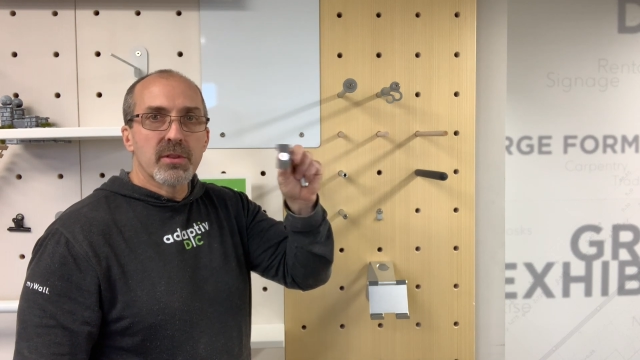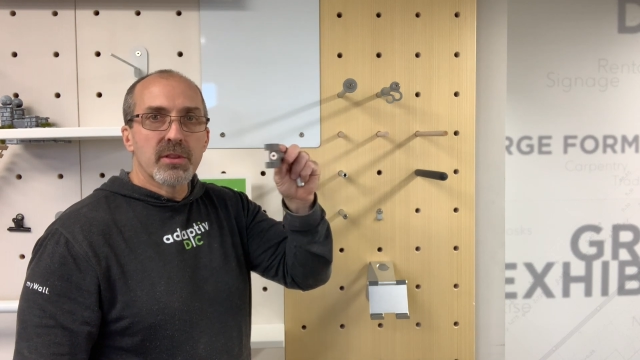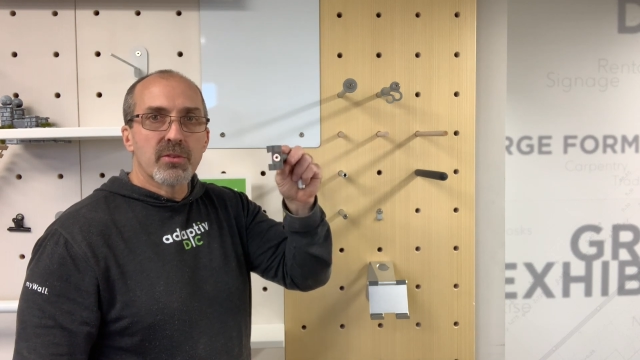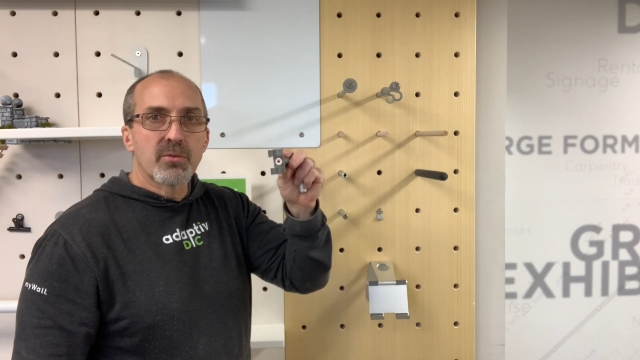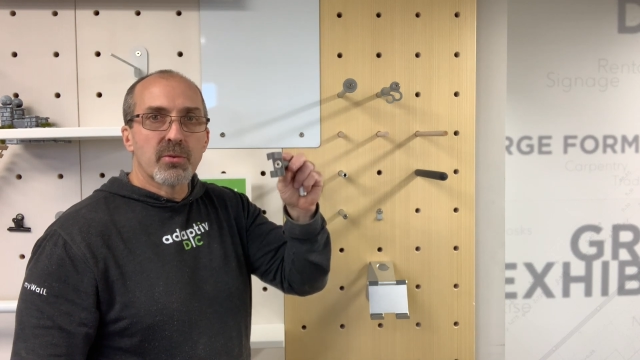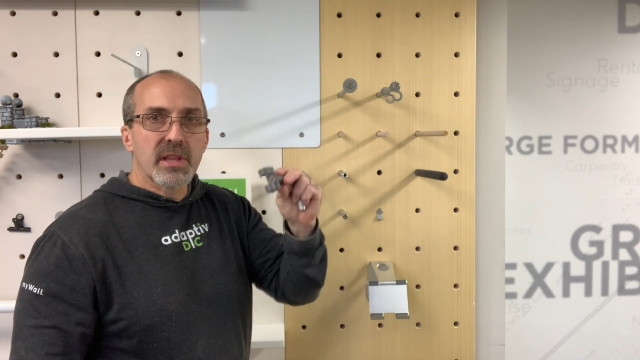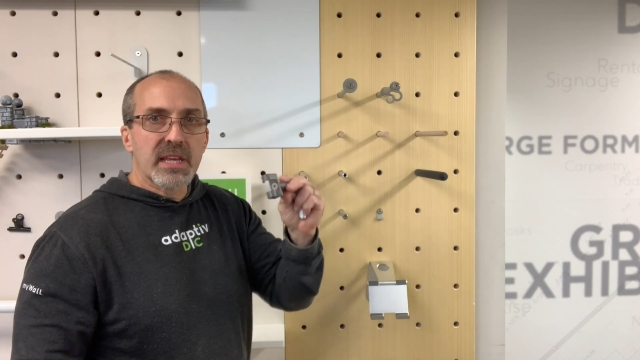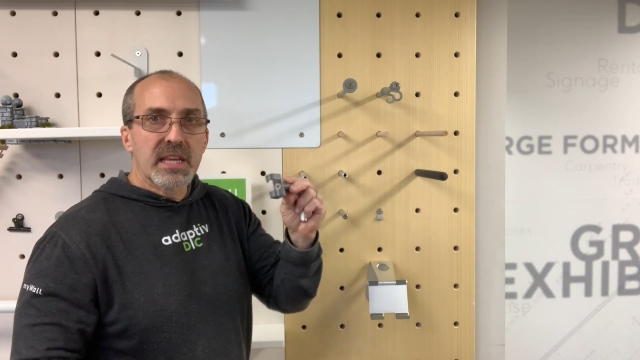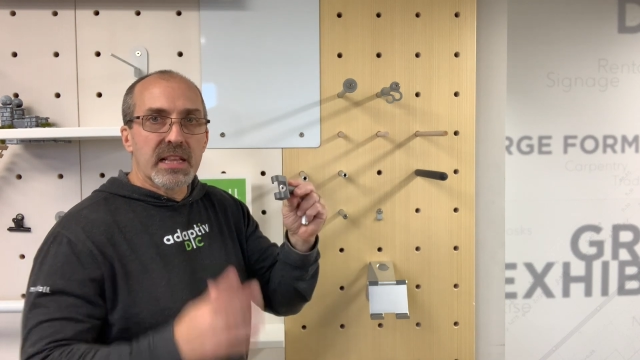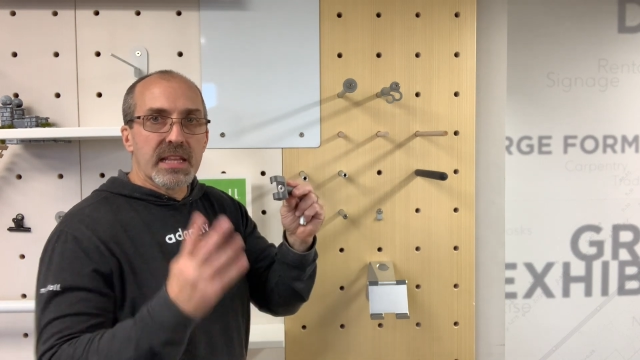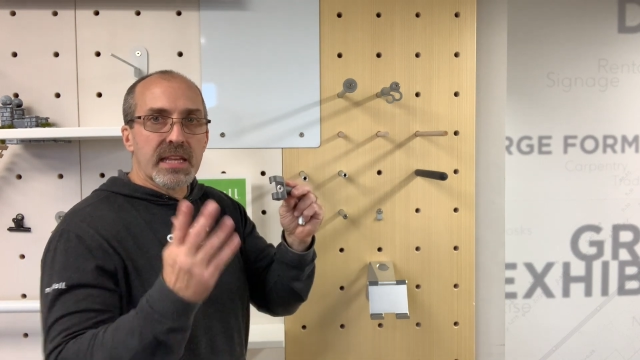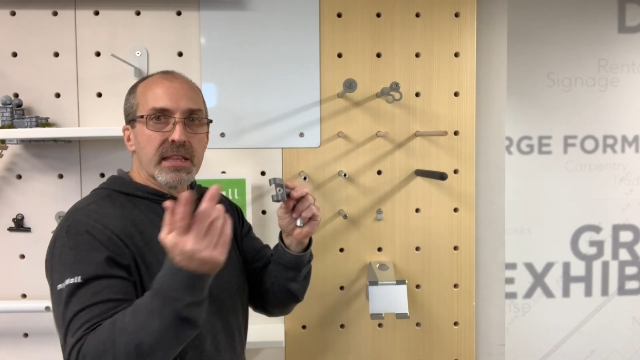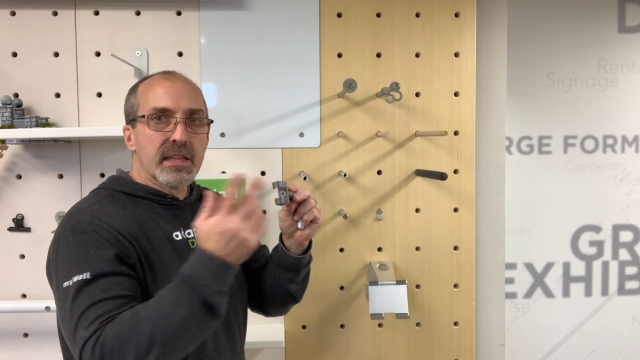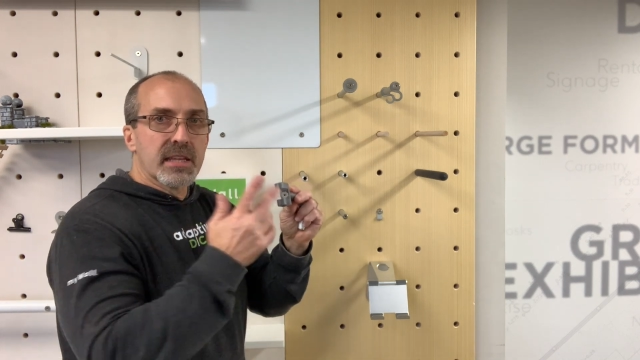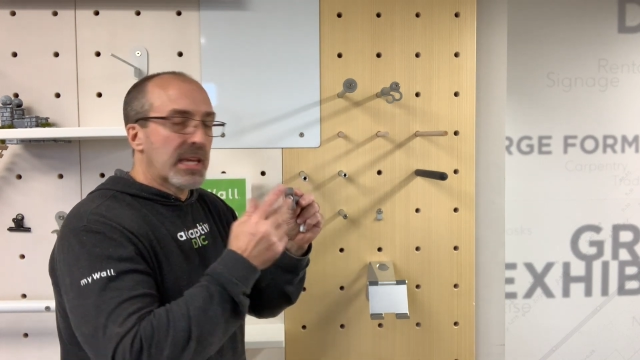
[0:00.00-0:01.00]
that's really
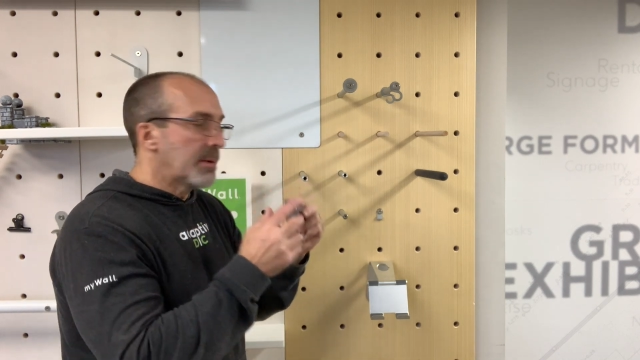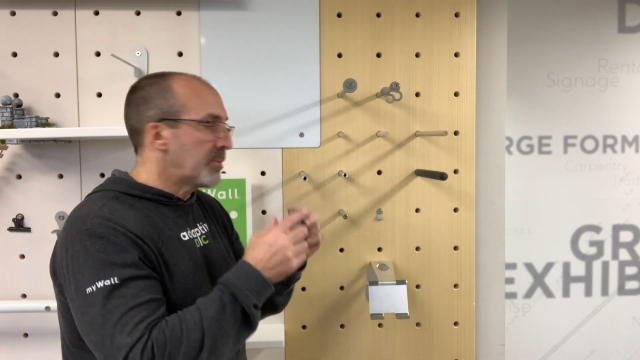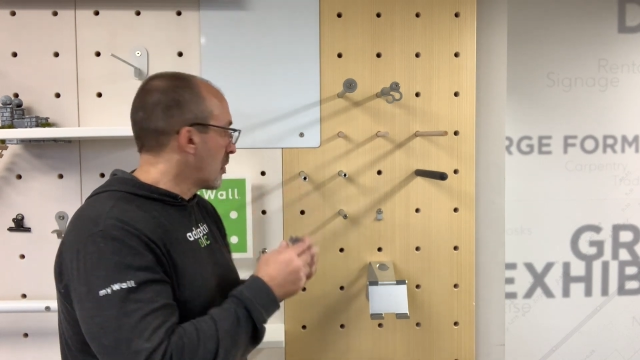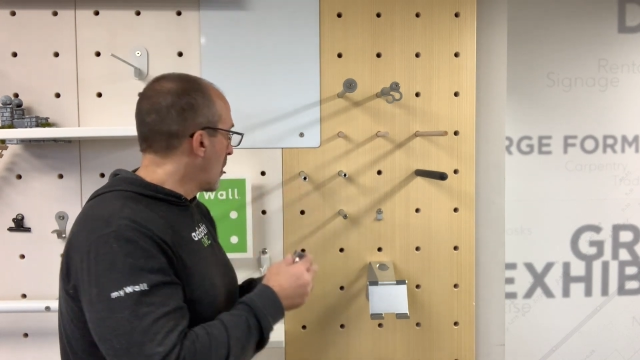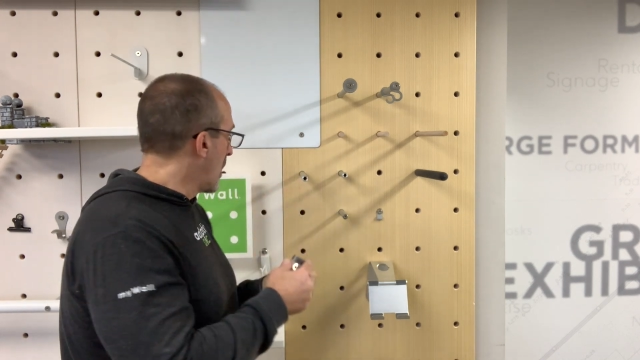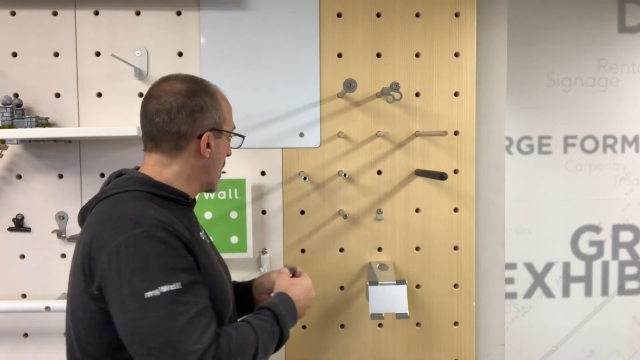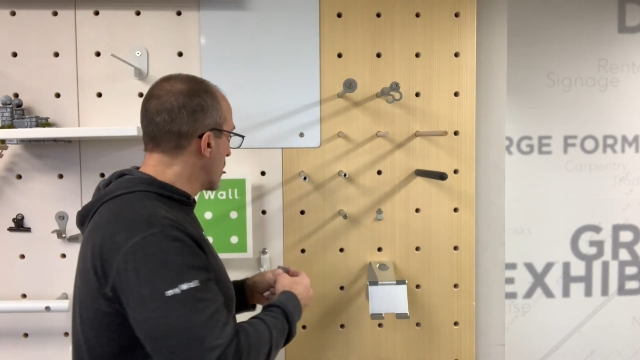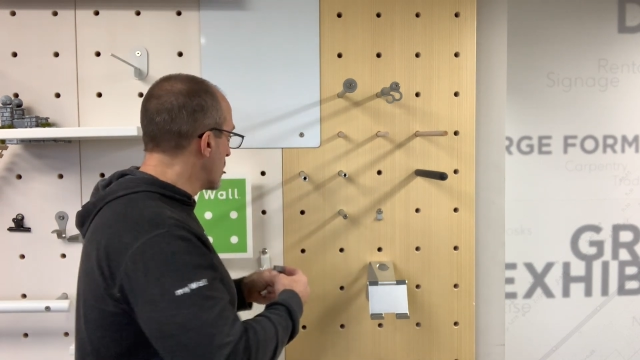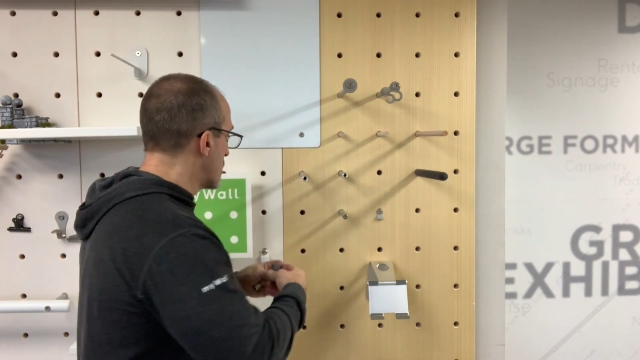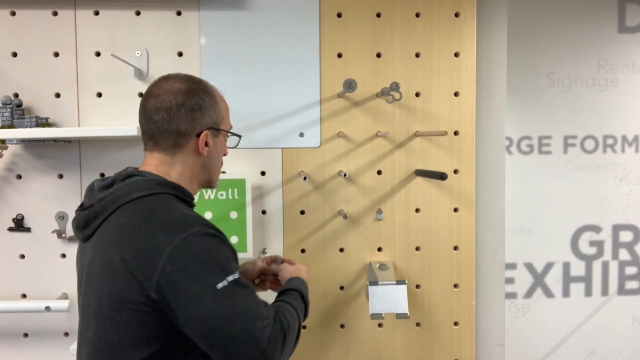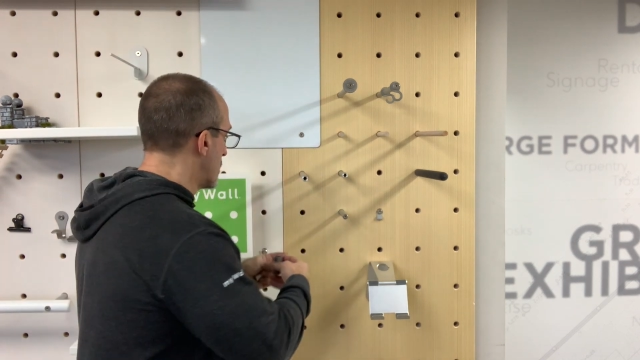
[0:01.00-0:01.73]
clean, that keeps wires